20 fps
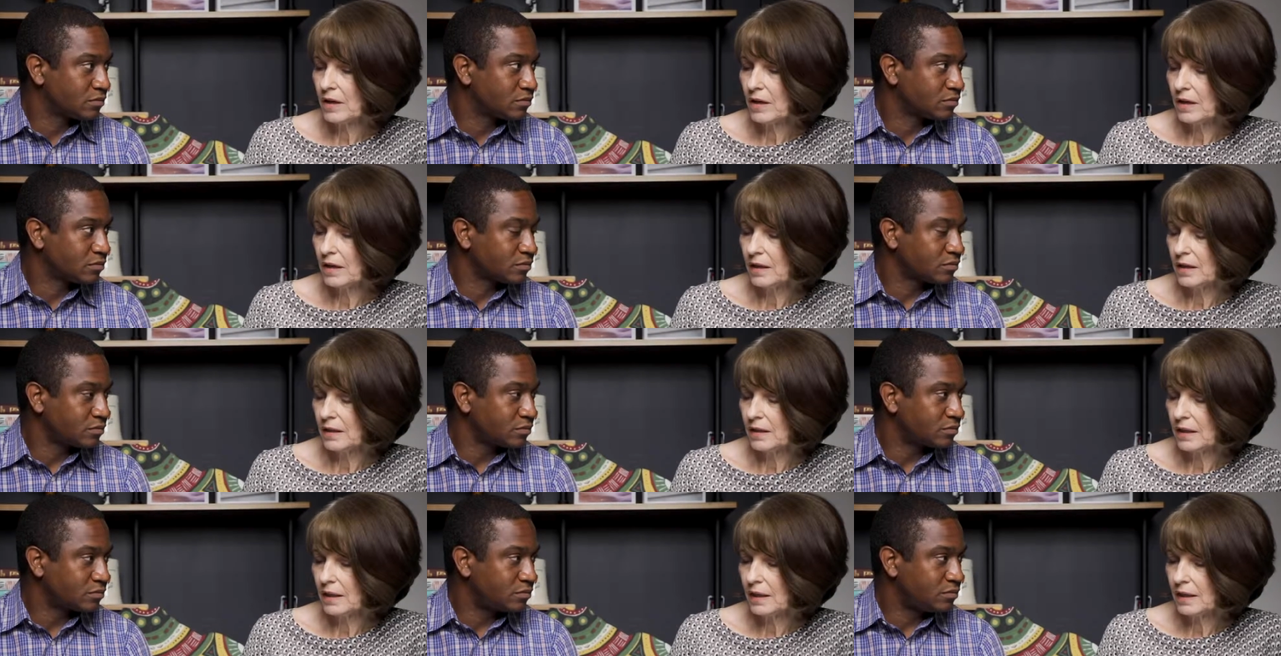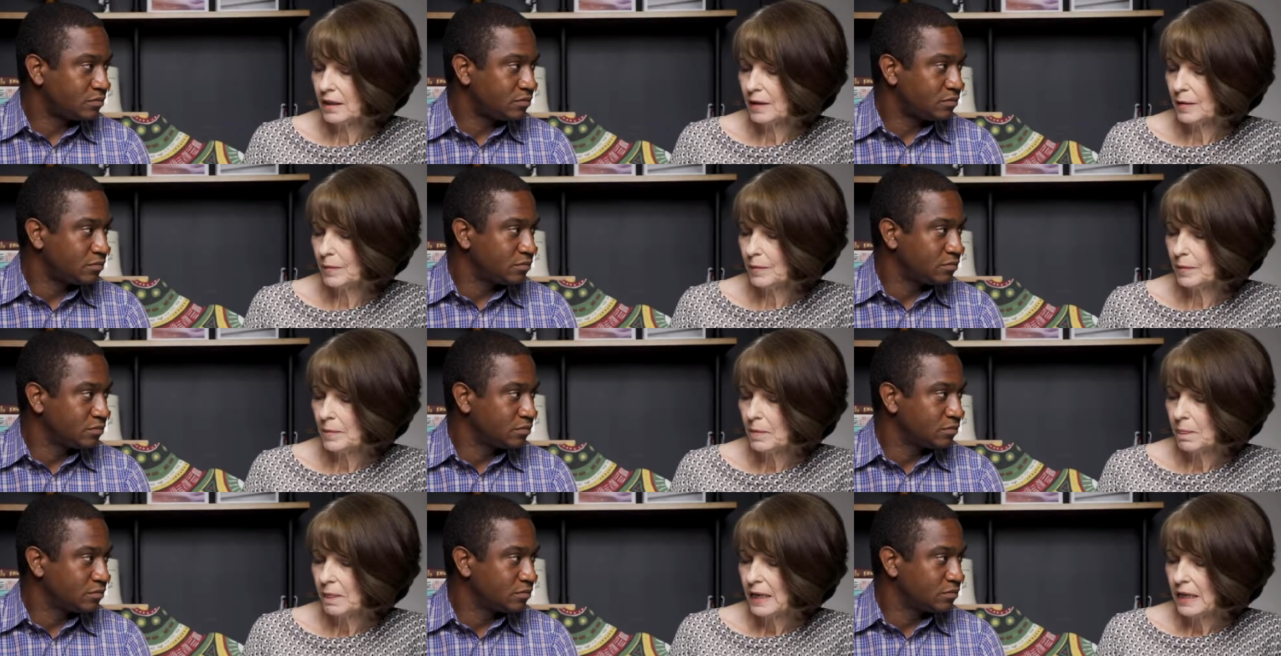Speaker 1: on.
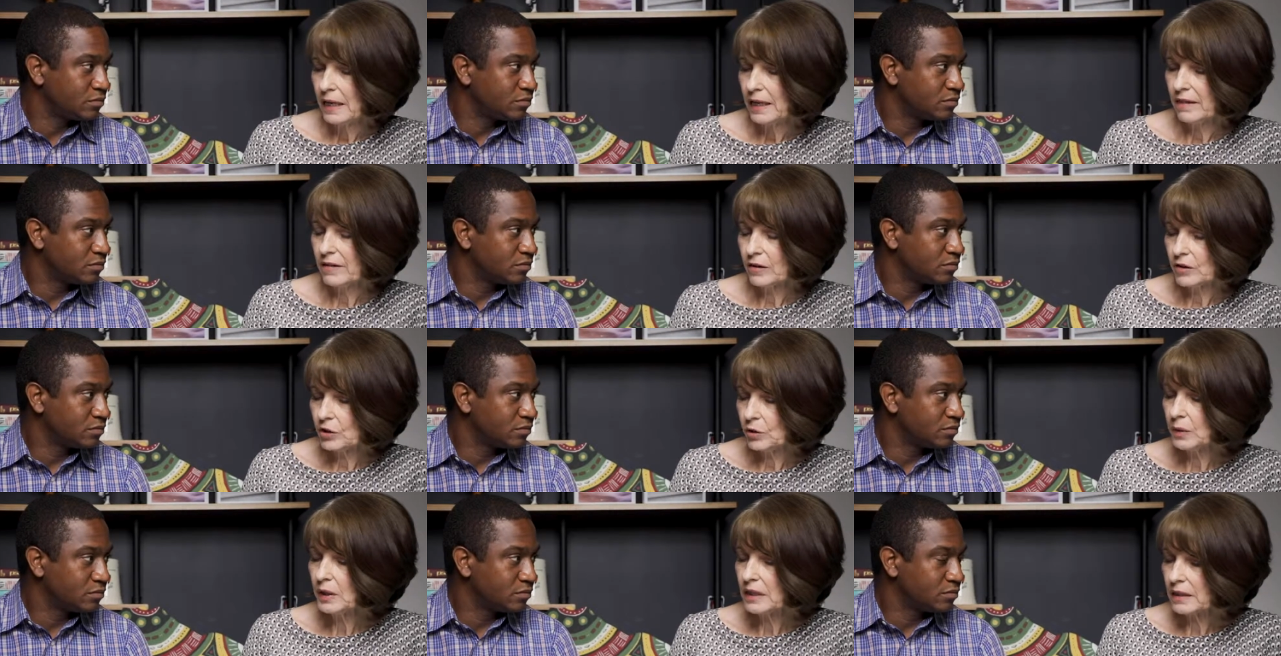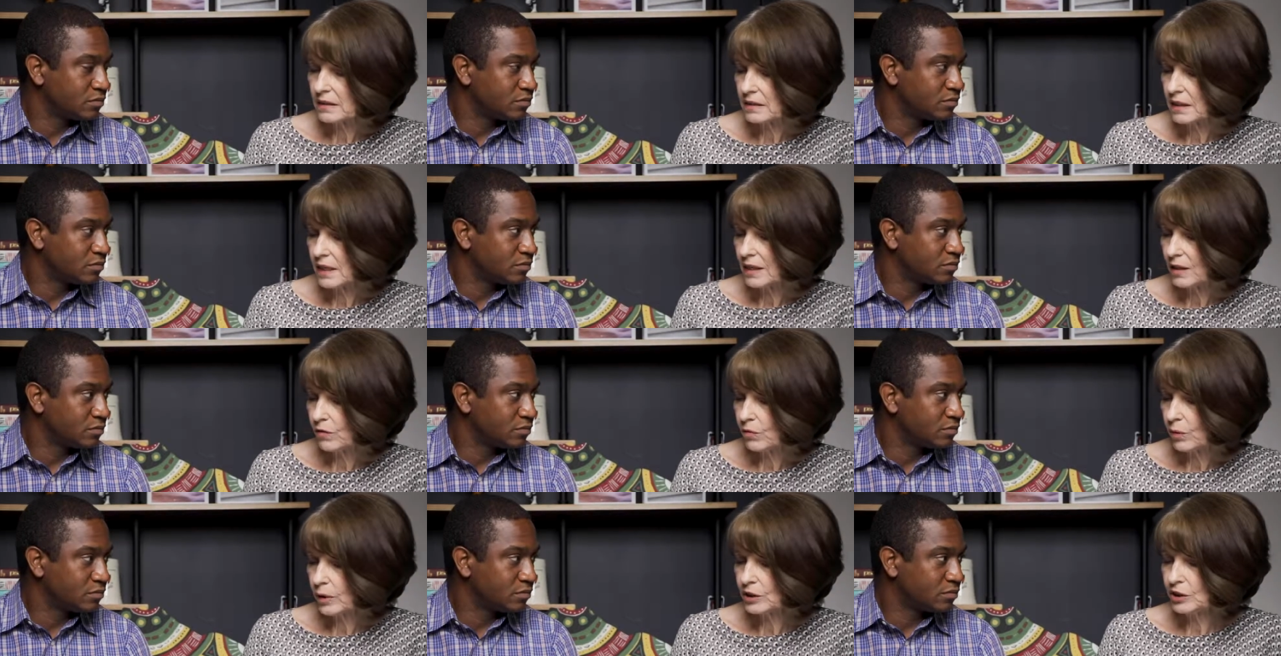Um, they're doing this kind
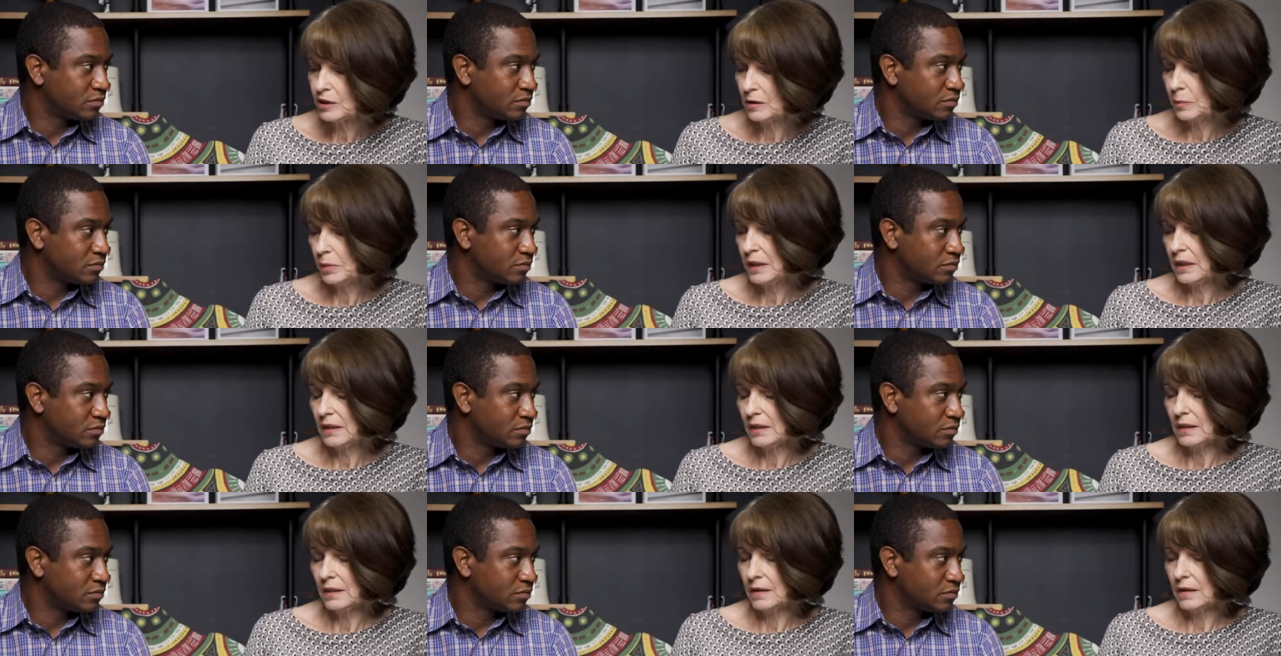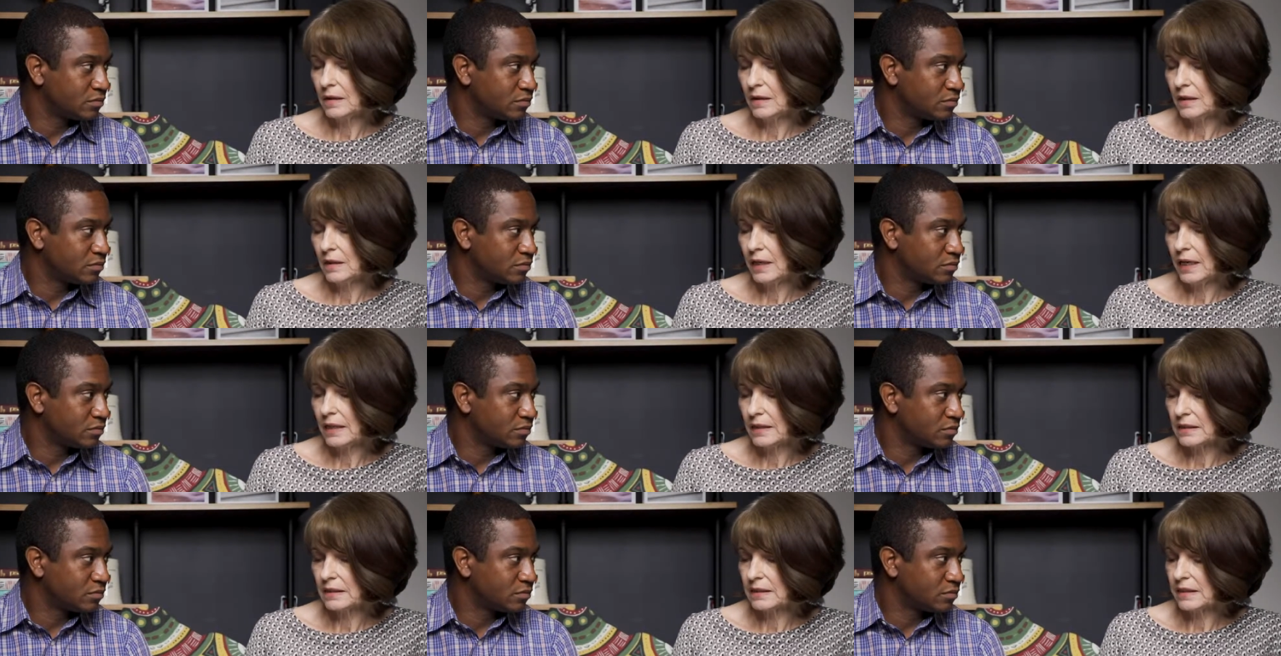of worship, but at,
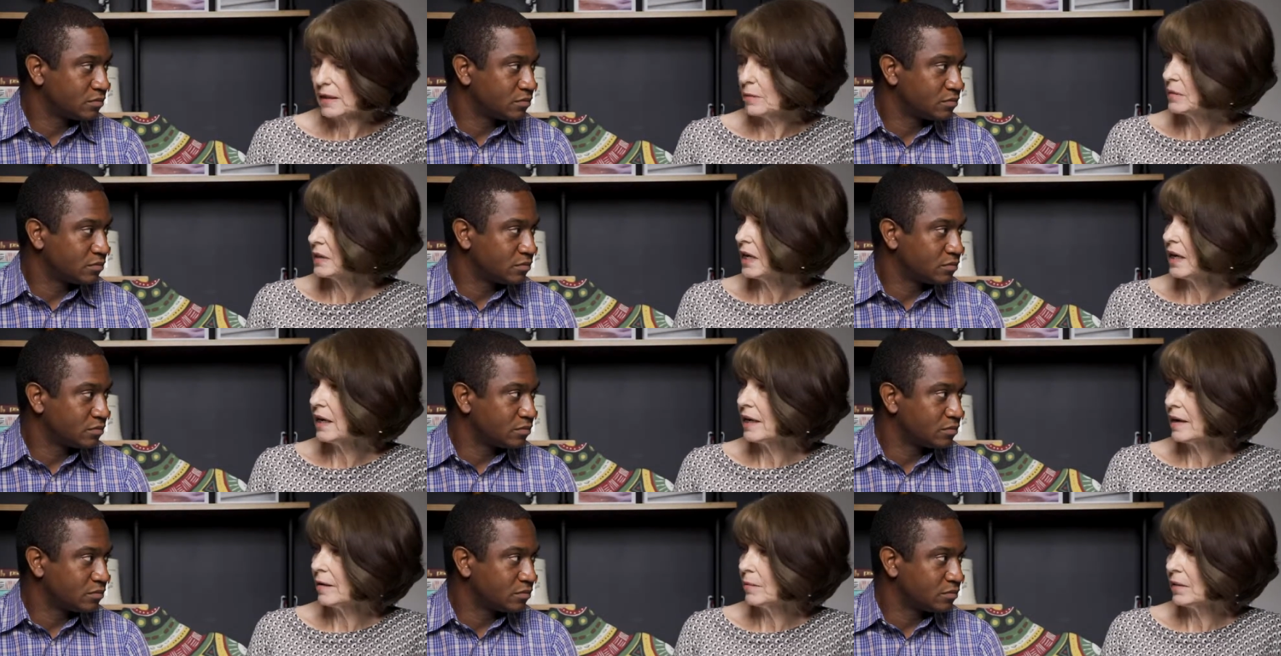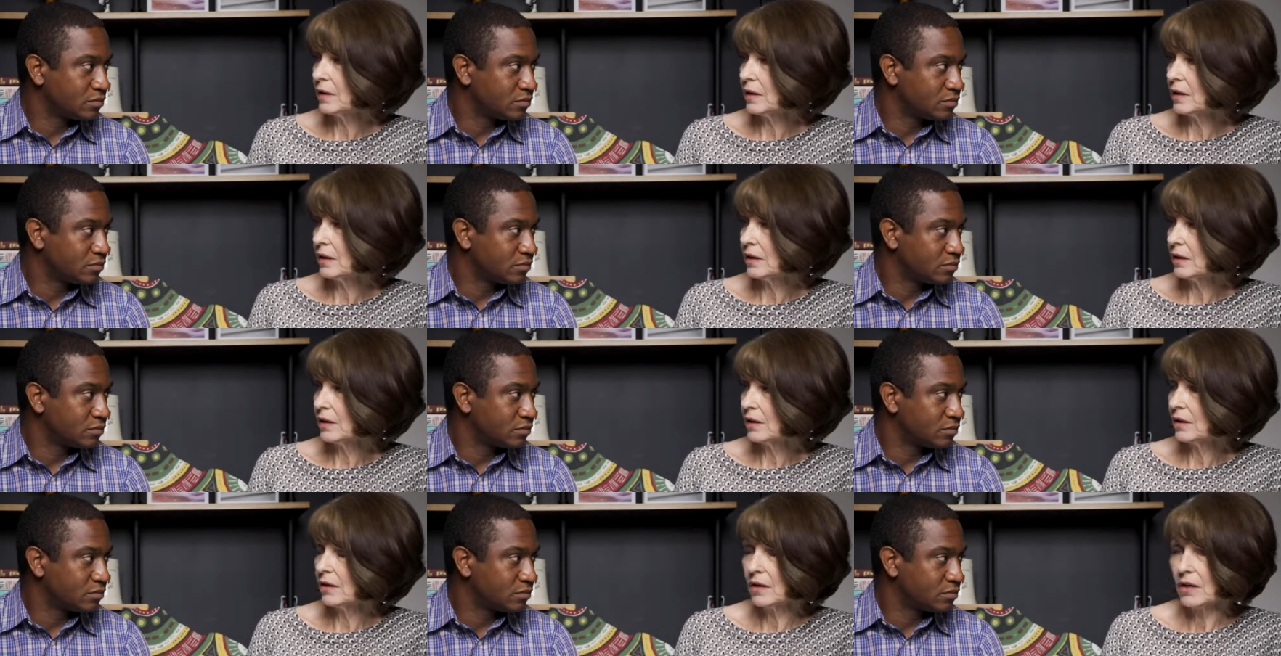at the same time,
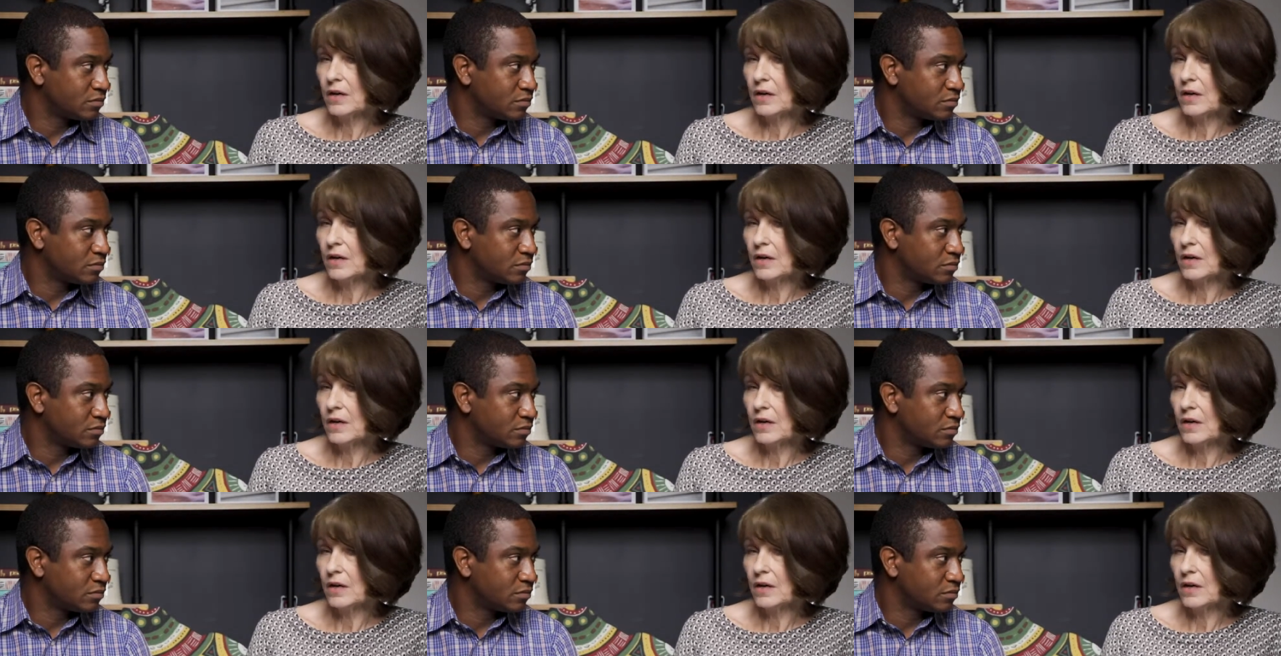they're